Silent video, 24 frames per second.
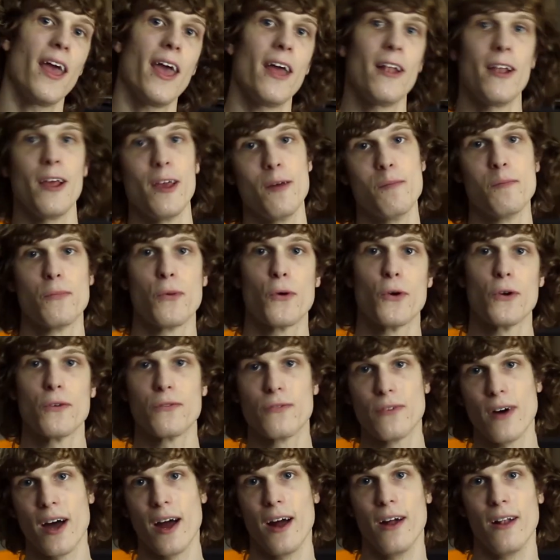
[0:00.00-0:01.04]
and import
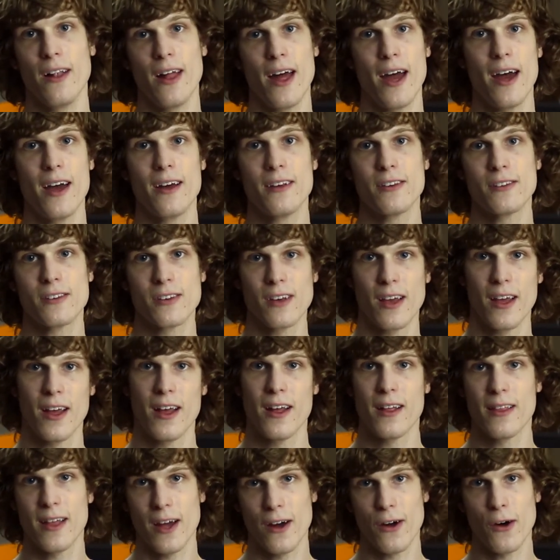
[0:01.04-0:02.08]
file as
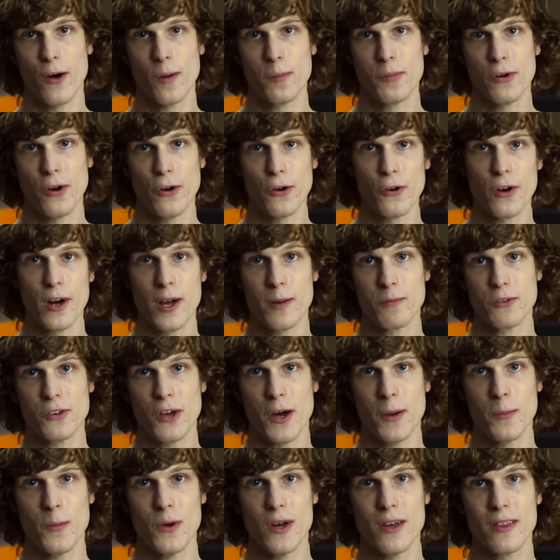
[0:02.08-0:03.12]
that all programs
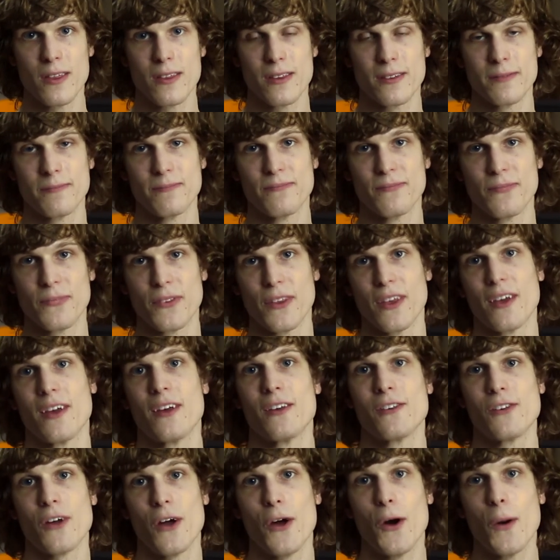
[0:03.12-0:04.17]
come with.
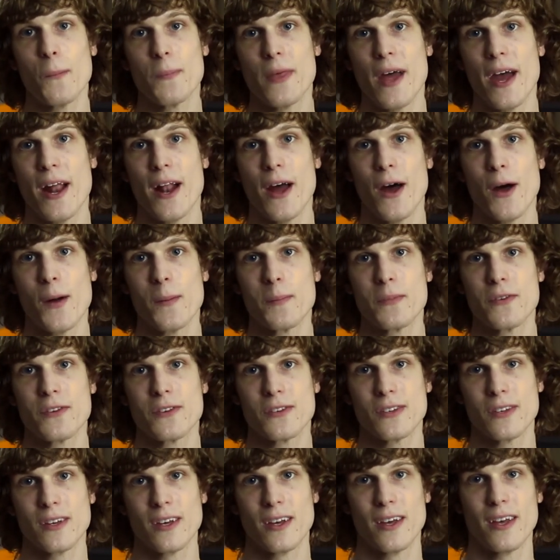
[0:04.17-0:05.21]
So I hope that
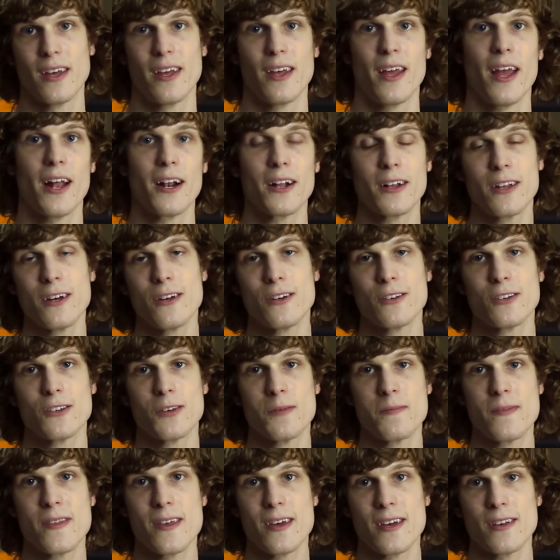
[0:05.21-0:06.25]
helps and clears
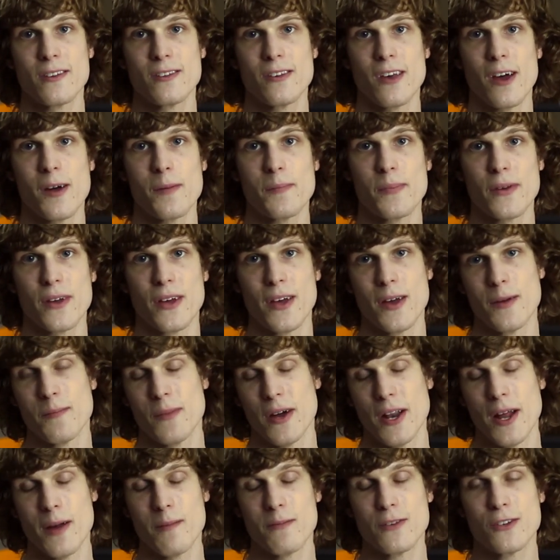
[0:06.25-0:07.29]
some things up.
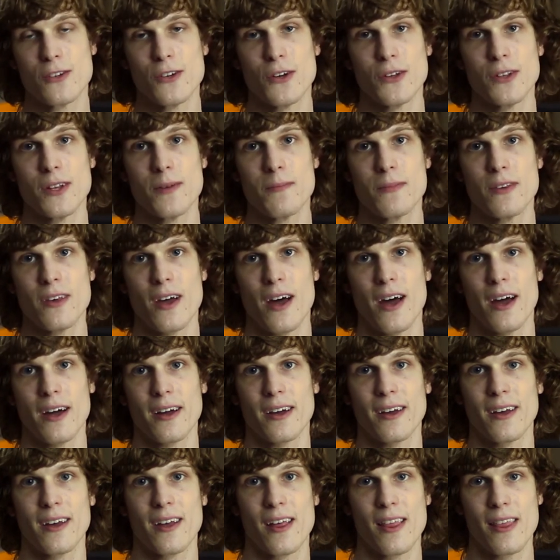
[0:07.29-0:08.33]
My name's Joe Liptock.
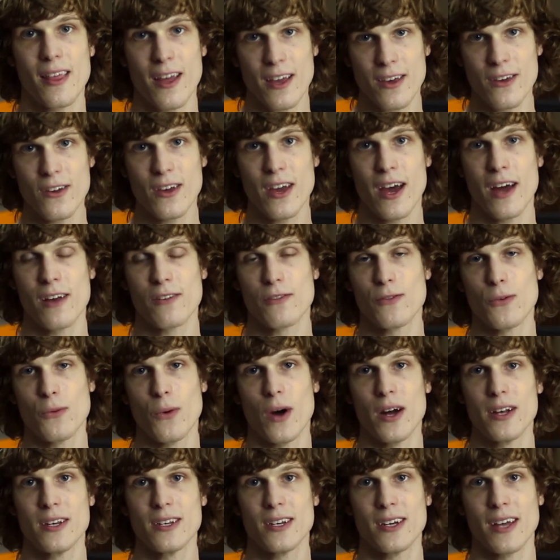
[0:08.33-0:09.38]
Thank you guys for
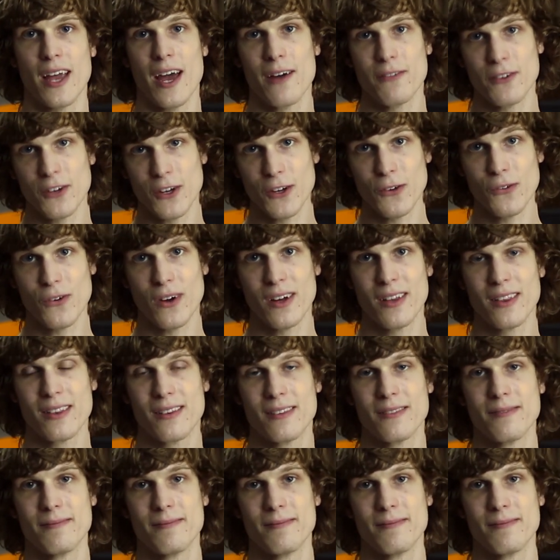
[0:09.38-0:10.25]
watching. Have a good one.